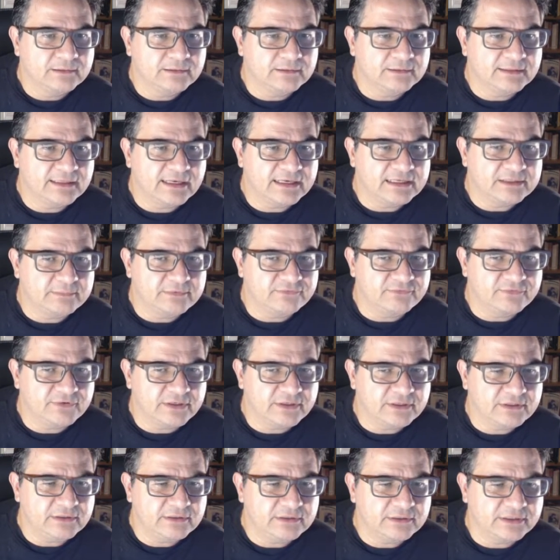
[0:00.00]
Knight
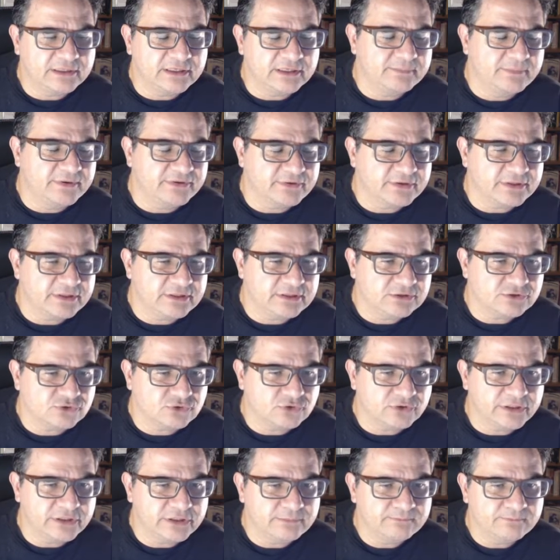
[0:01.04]
b3, king b3,
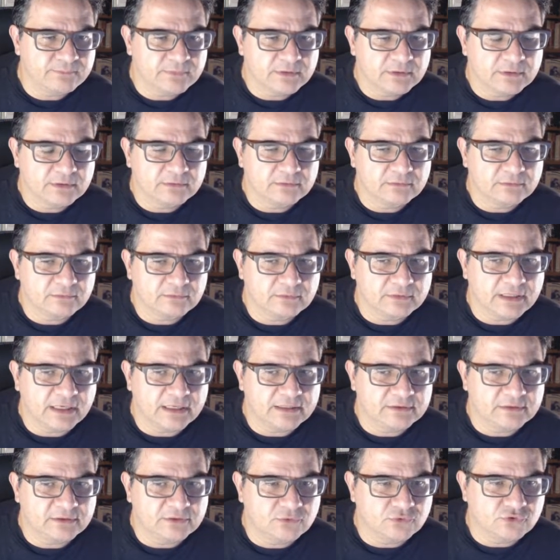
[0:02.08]
sorry.
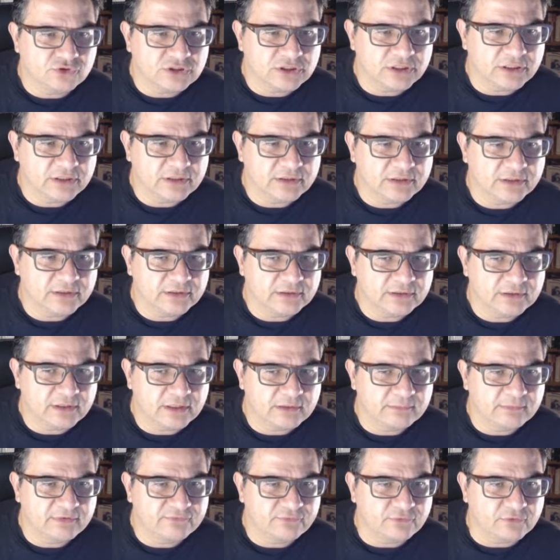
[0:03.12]
Knight d2 check, and
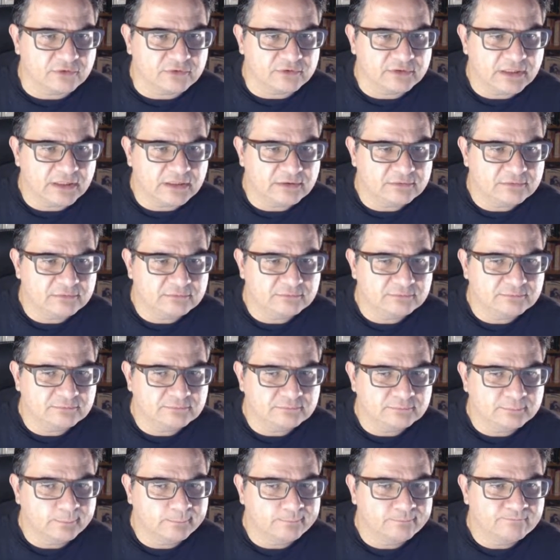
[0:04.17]
king b4. Now
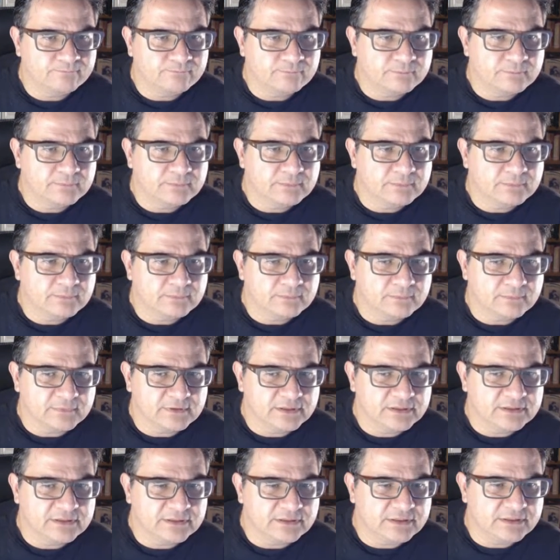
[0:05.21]

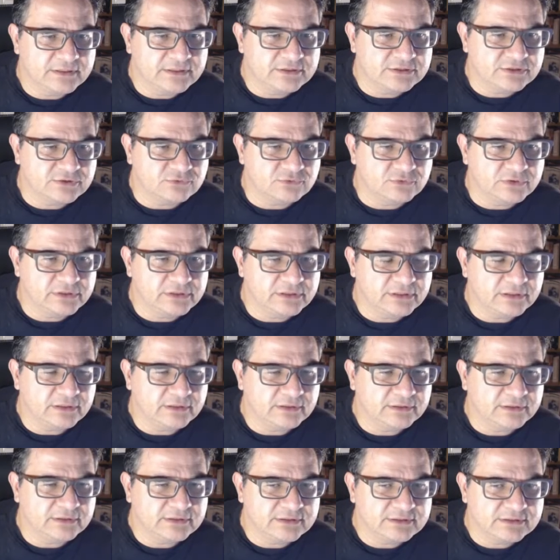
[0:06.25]
it is easy winning.
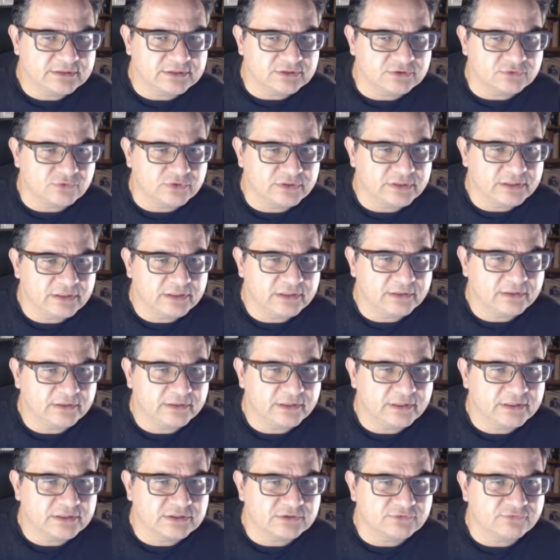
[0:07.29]
It is easy winning.
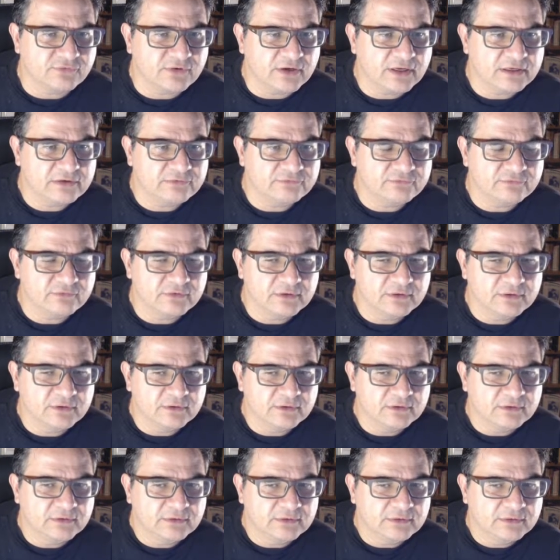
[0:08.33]
King c5,
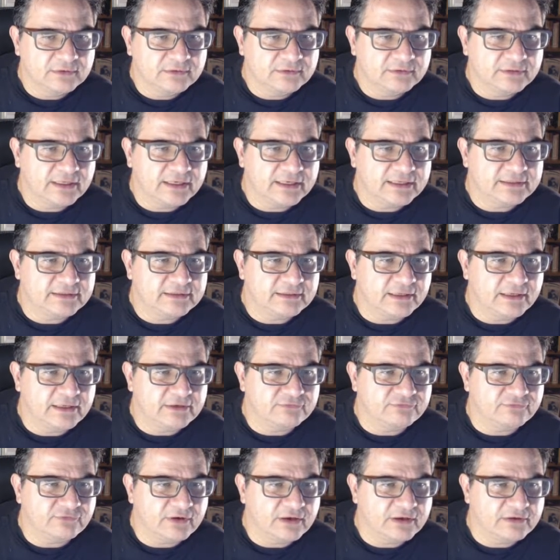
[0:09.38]
knight
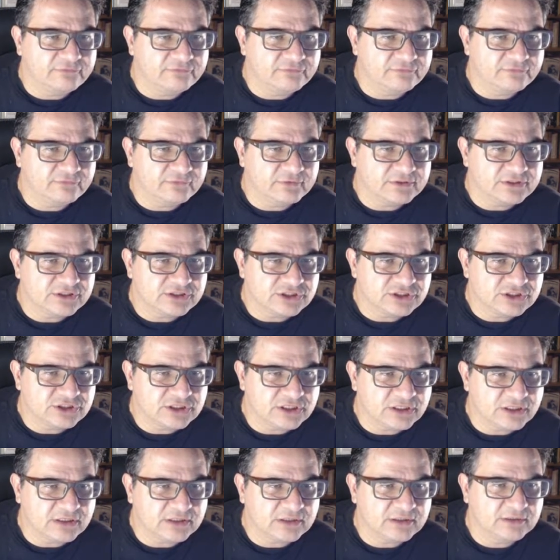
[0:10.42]
a5,
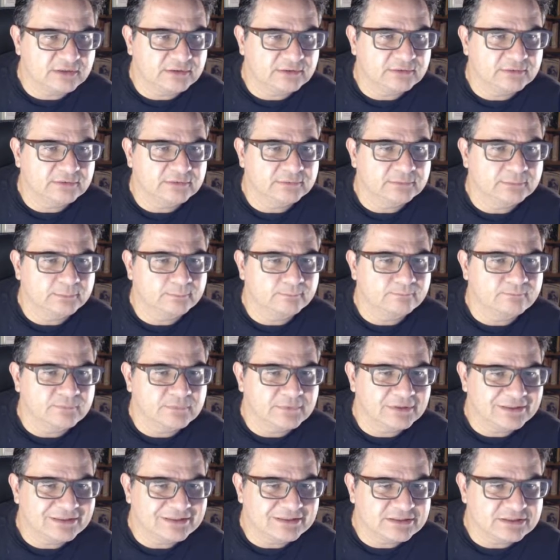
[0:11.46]
check,
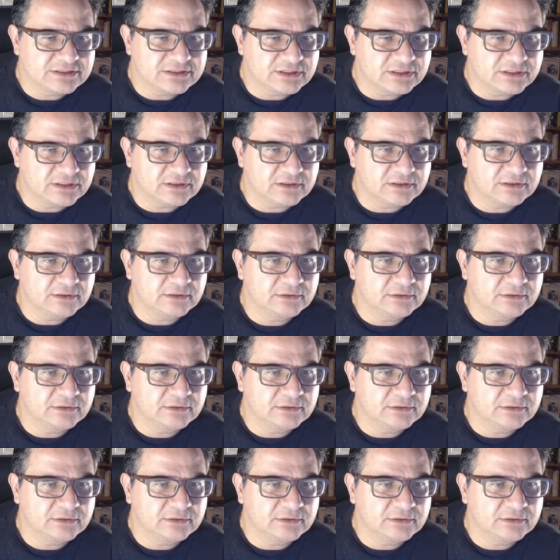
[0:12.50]
check,